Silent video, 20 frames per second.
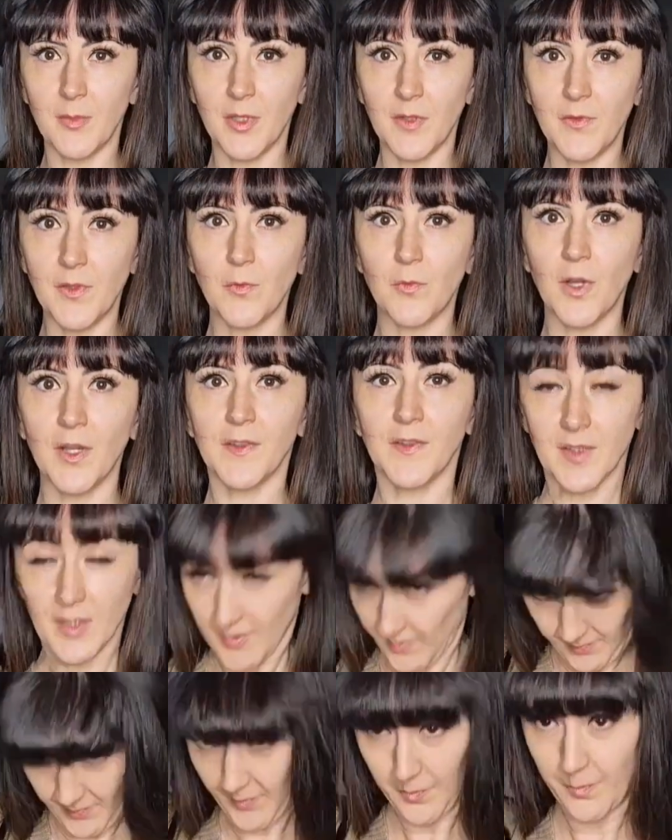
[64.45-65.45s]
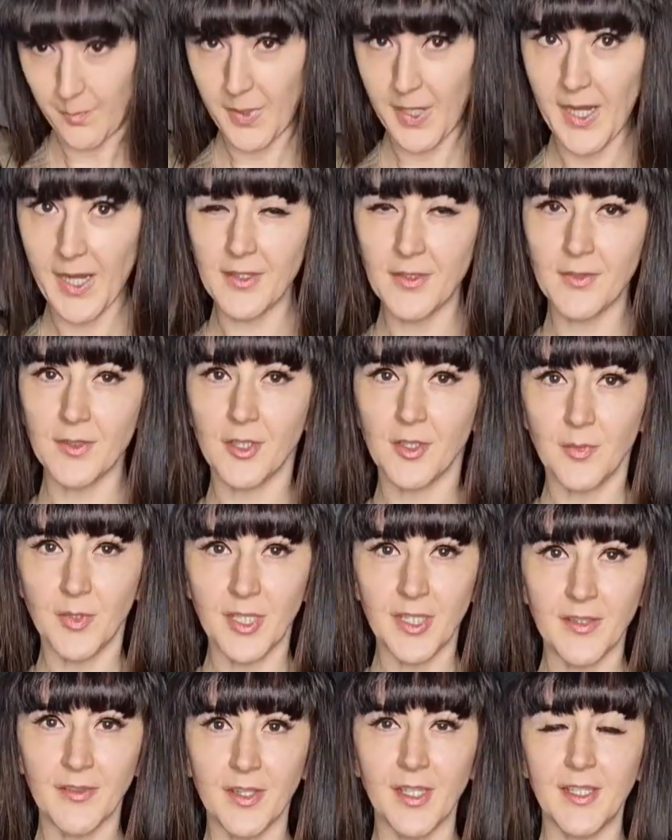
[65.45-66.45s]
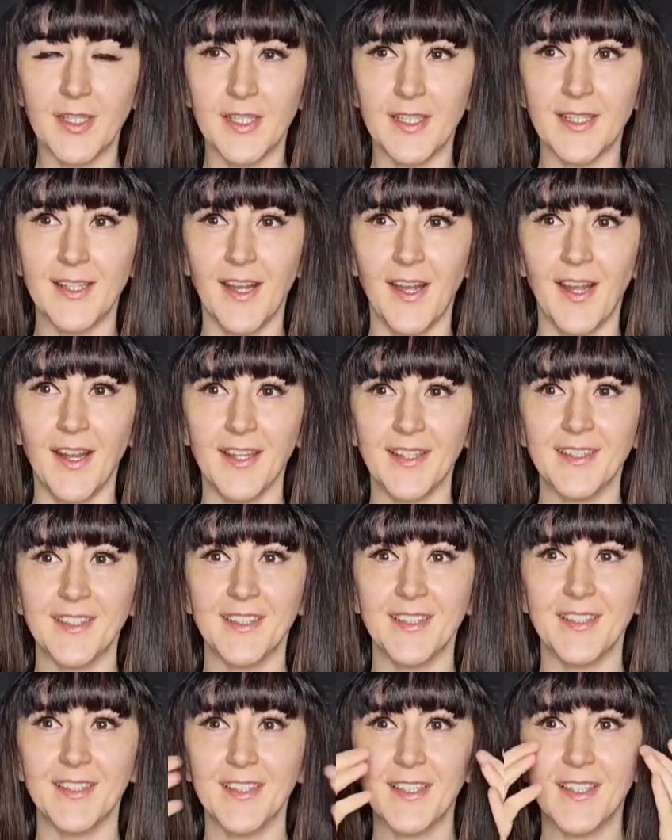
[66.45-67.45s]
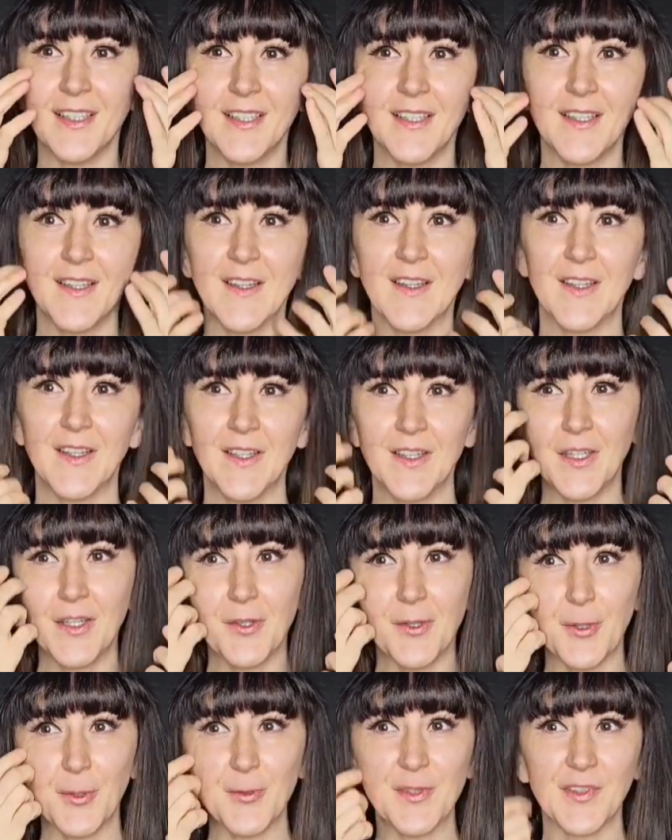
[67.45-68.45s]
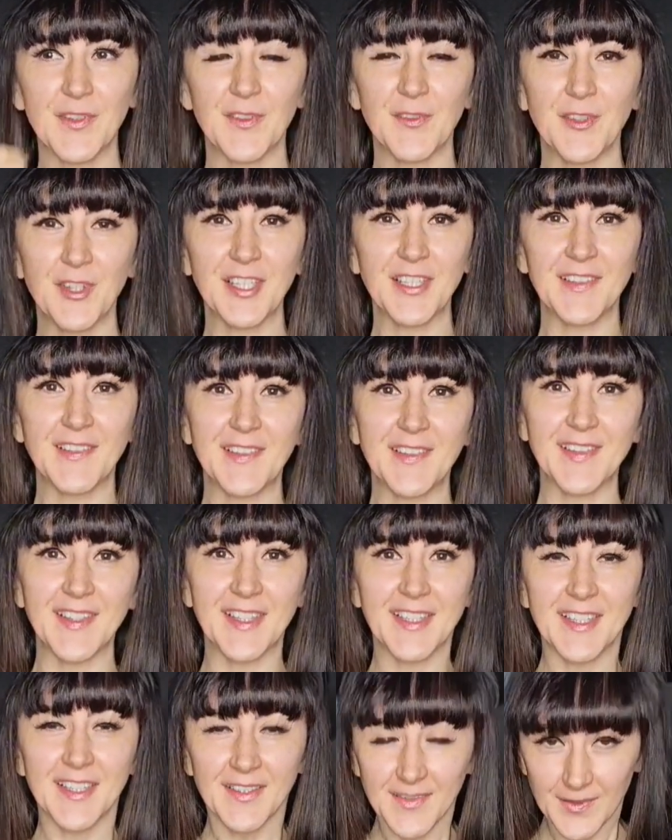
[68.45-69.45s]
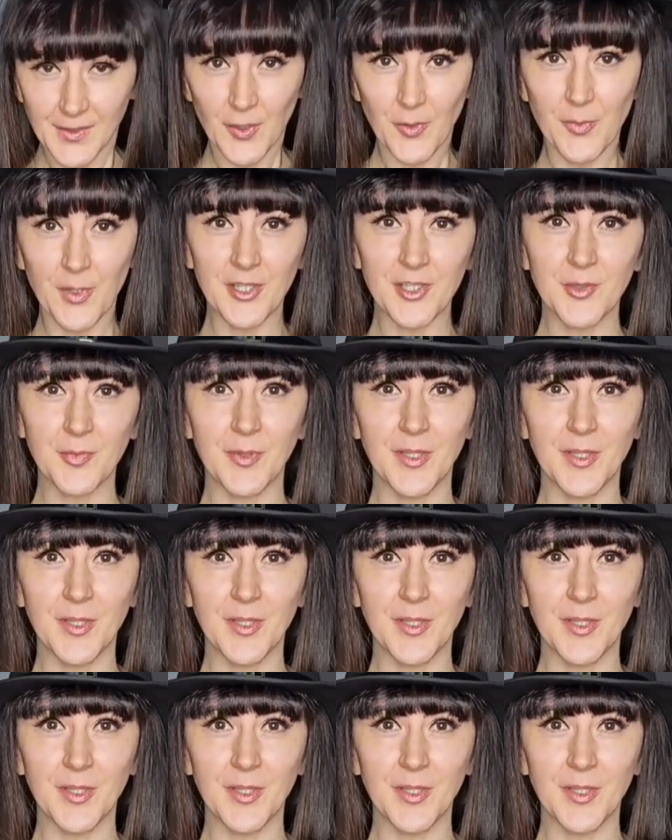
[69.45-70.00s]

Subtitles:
But if you rest it back a little bit, like it kind of, doesn't feel like it's sinking so much.